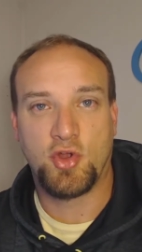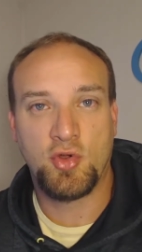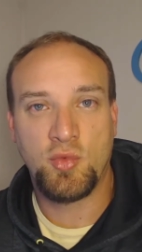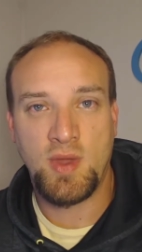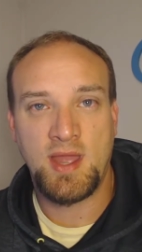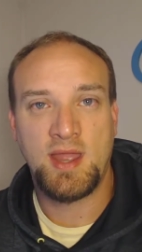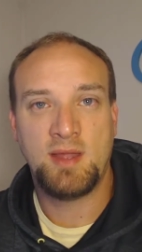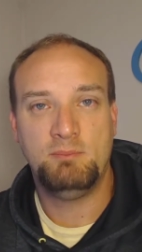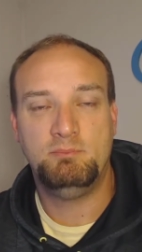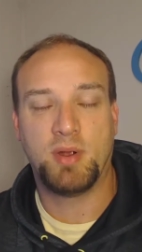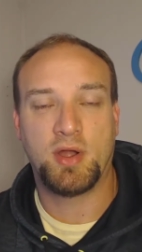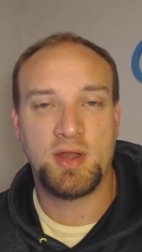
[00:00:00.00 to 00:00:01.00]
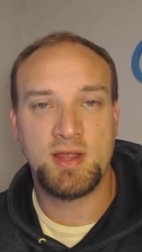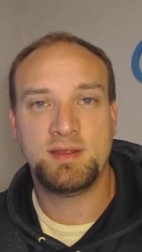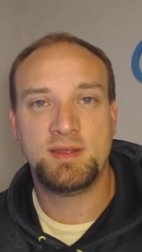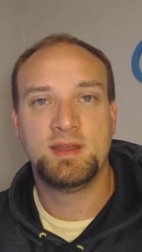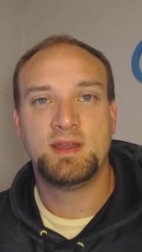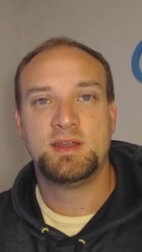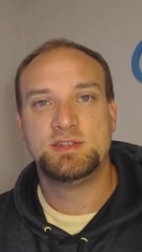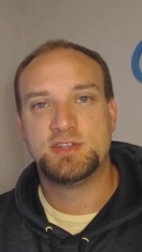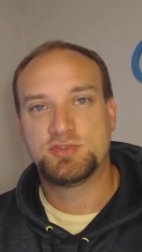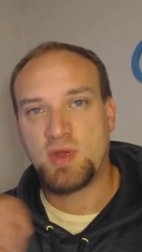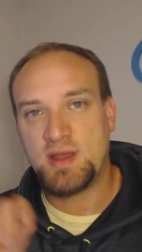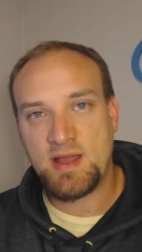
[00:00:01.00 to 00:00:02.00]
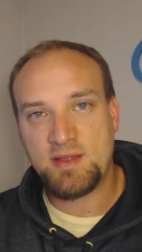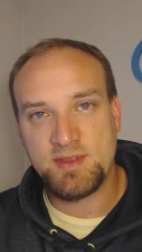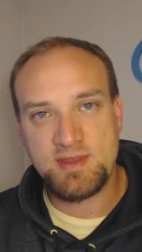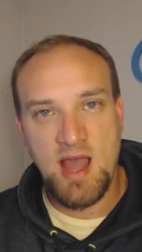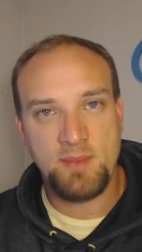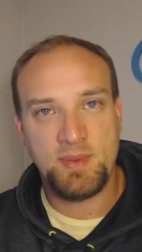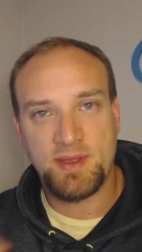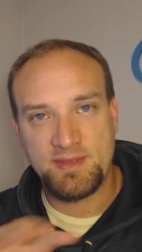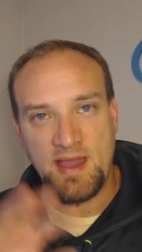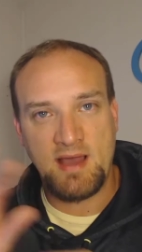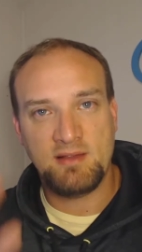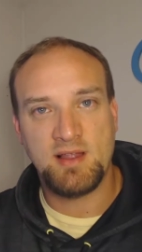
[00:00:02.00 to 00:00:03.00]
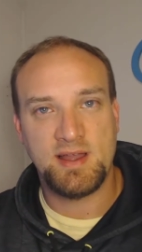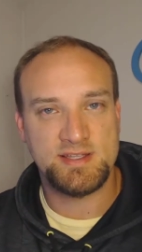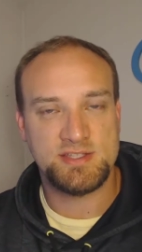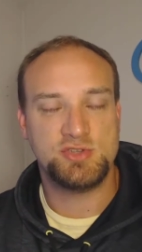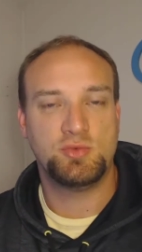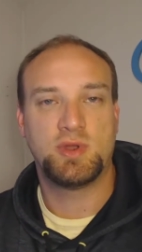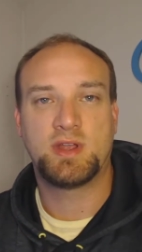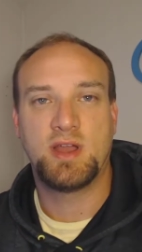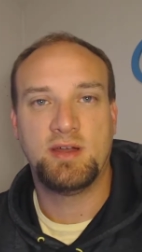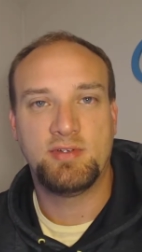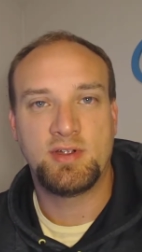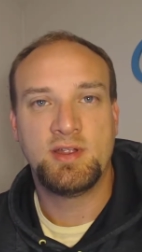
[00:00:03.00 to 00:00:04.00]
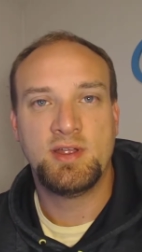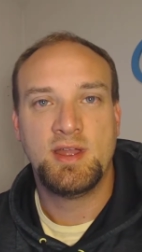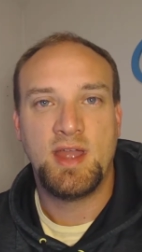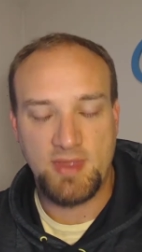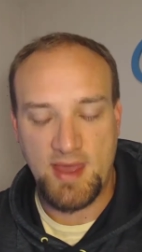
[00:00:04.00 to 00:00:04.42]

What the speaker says: Throw it away, burn it. Just write down the topics, the outlines that you want to cover.